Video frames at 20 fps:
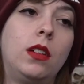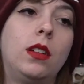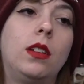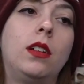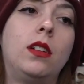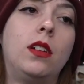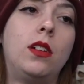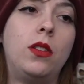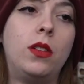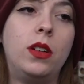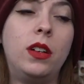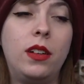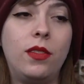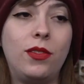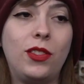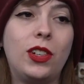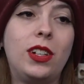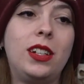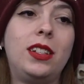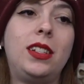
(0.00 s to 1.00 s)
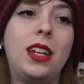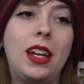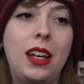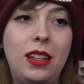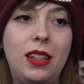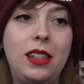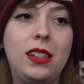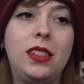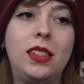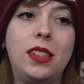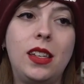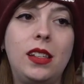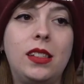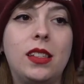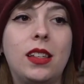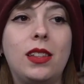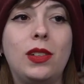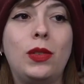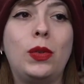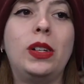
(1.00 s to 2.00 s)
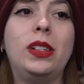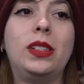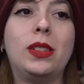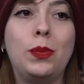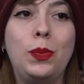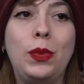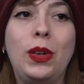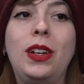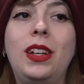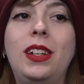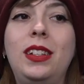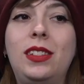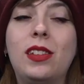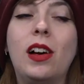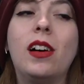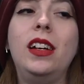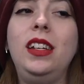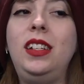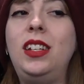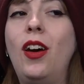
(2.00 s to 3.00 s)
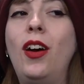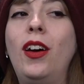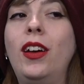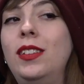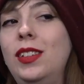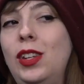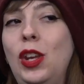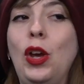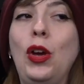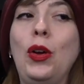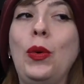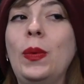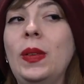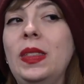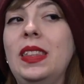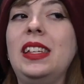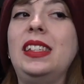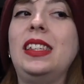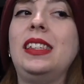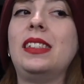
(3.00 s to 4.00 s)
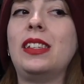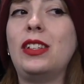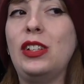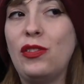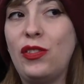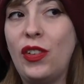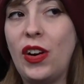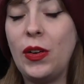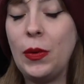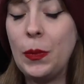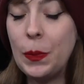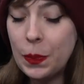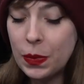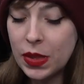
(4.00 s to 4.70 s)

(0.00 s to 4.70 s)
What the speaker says: oh, I've got to take these things, otherwise I'm going to die turn 2 and this isn't fun.